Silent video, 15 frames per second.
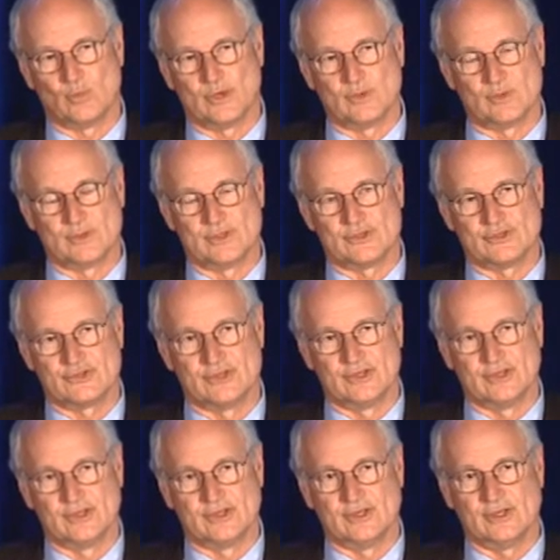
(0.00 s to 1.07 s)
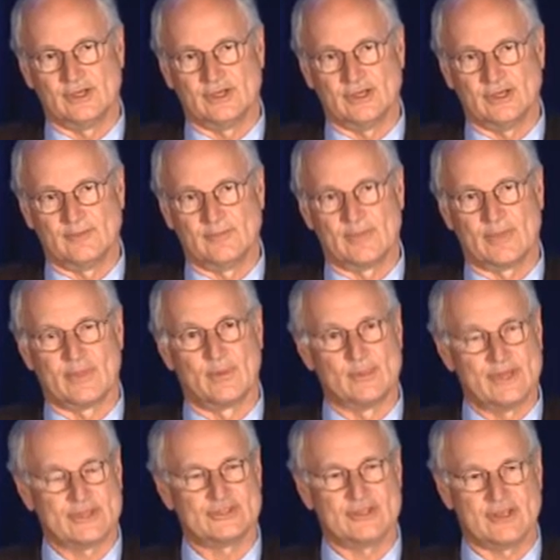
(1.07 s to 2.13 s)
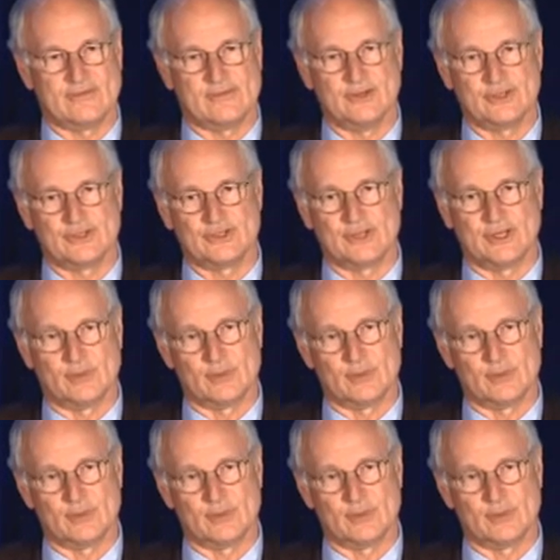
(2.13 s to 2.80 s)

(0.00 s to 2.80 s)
what was the best definition,